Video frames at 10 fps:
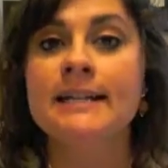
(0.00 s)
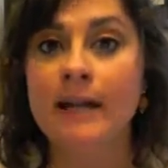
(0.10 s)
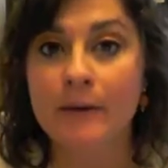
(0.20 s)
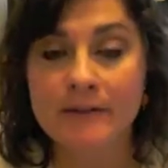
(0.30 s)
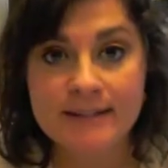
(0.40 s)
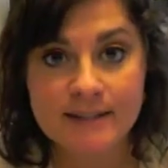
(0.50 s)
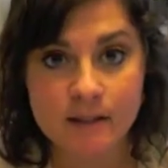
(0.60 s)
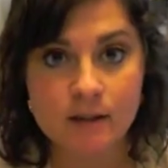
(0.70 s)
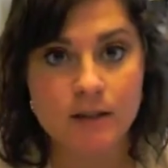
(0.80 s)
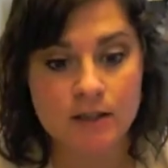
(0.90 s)
Now this
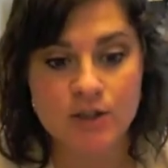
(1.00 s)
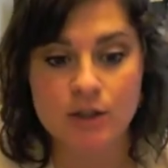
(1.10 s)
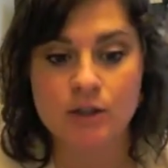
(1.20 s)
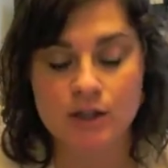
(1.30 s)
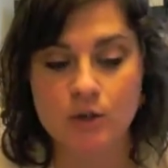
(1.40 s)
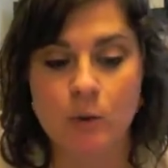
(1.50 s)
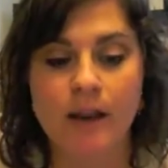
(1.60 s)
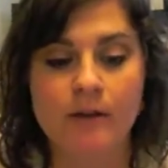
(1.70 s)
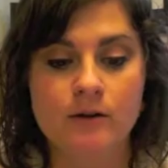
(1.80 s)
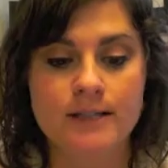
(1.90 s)
year, in
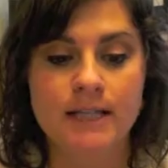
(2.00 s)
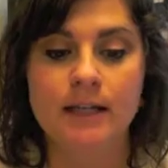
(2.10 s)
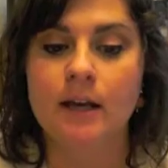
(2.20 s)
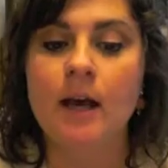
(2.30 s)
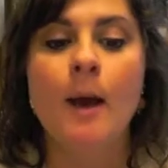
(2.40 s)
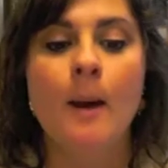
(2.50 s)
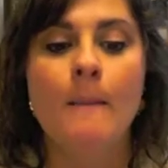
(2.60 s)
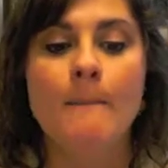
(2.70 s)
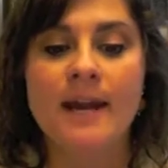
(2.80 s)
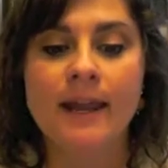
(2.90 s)
2013,
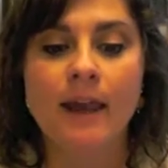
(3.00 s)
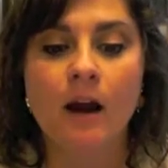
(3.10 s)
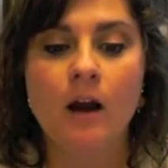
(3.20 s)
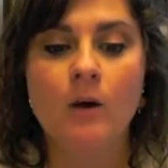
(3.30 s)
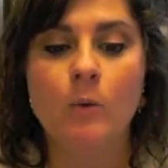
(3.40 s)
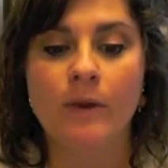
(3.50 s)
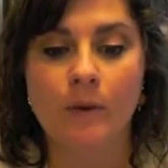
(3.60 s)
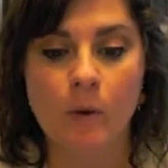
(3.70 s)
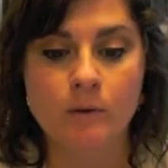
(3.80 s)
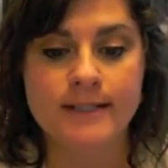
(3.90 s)
Medicare
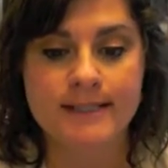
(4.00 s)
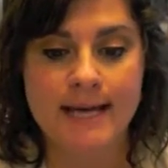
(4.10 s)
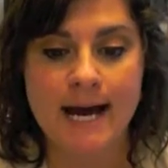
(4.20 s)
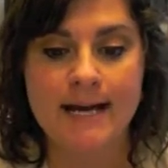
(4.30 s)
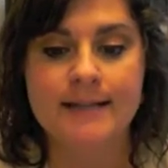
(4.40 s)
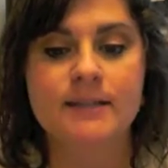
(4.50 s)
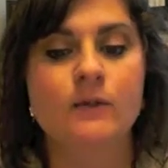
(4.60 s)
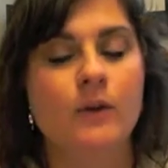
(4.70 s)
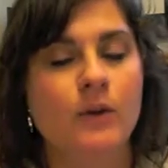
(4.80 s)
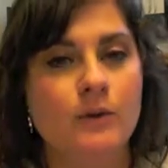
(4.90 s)
withholding tax
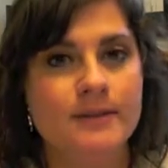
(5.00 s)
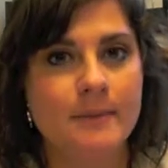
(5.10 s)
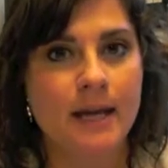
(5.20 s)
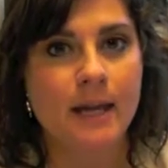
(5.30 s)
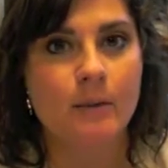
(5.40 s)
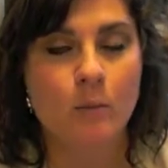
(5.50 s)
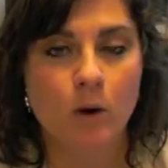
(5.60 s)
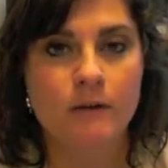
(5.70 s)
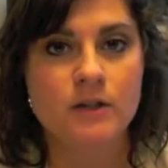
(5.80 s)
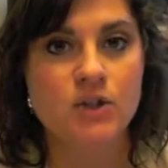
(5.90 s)
for those making
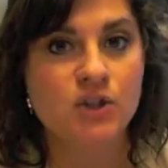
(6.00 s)
more than